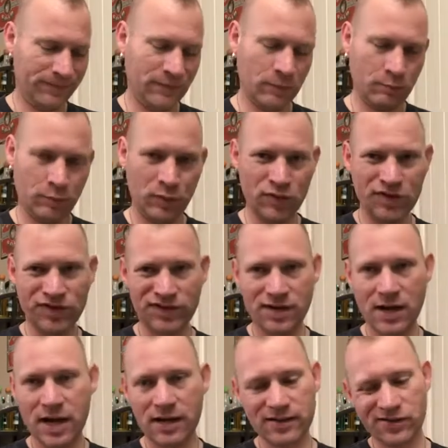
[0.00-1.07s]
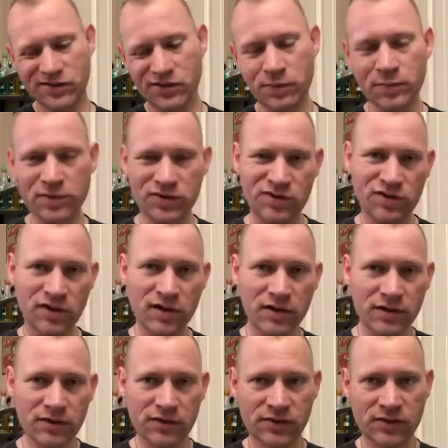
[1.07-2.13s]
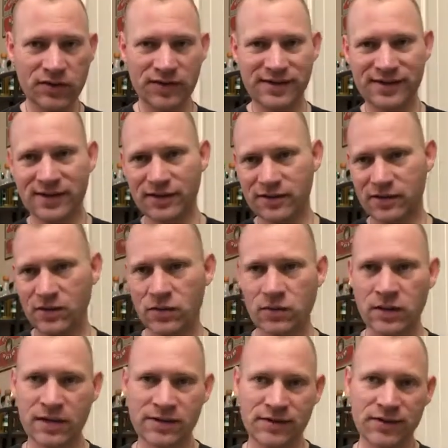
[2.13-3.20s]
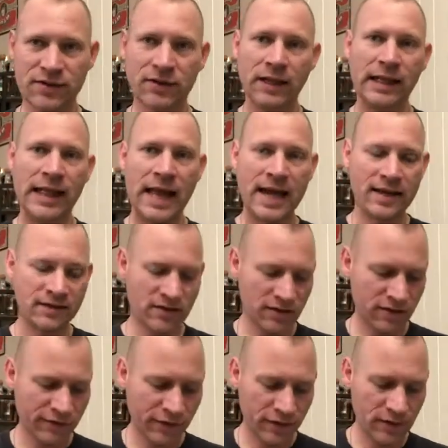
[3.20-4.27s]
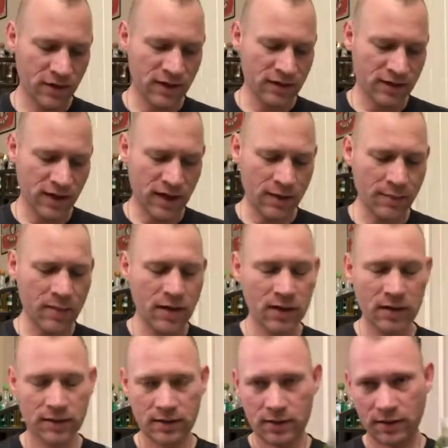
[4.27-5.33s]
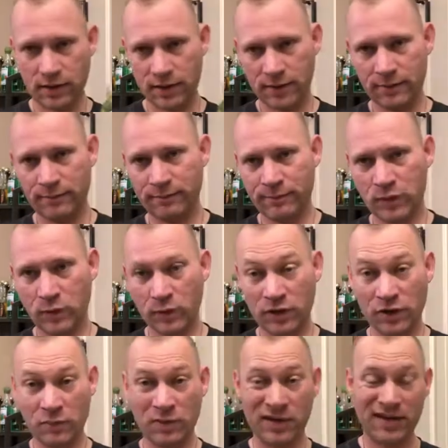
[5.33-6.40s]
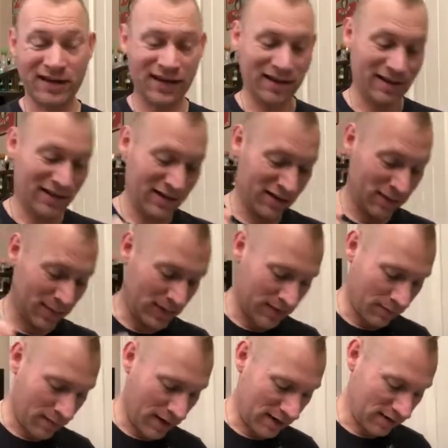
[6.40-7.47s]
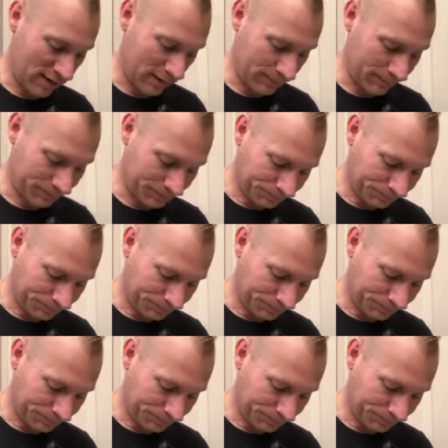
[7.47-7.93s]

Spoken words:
Boucher's not super strong, so the scents don't necessarily last a very long time. But when you're applying it, this smells amazing.